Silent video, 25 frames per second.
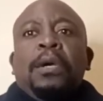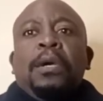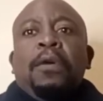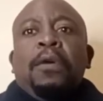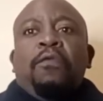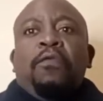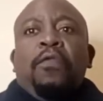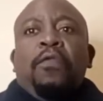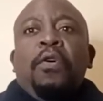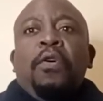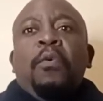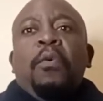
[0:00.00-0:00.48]

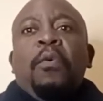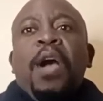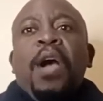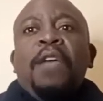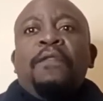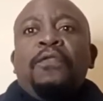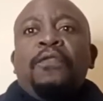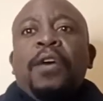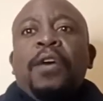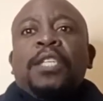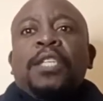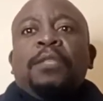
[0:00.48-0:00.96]
for a
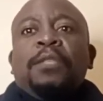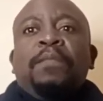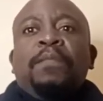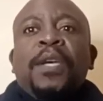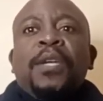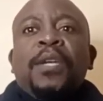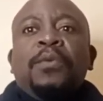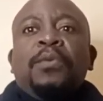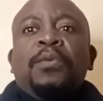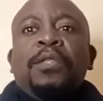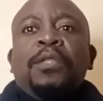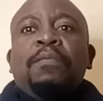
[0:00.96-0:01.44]
wife who has
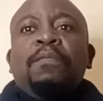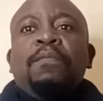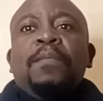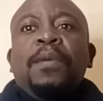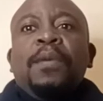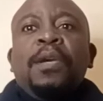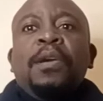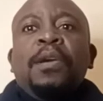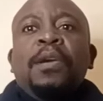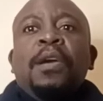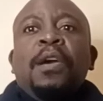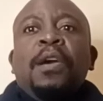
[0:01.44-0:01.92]
been with
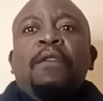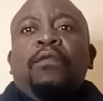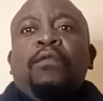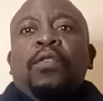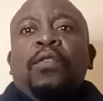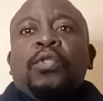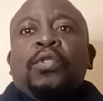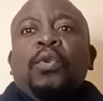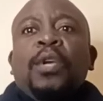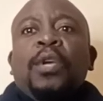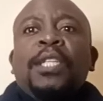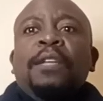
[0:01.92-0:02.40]
me for
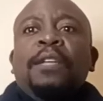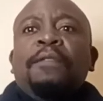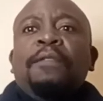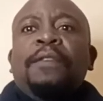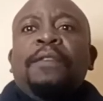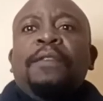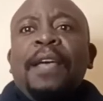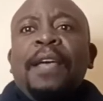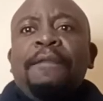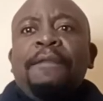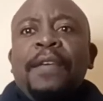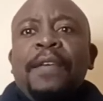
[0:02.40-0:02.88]

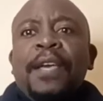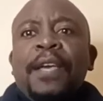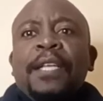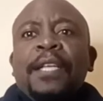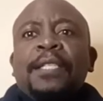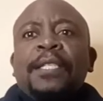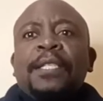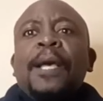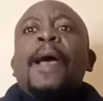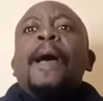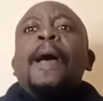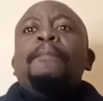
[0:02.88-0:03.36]
25 years.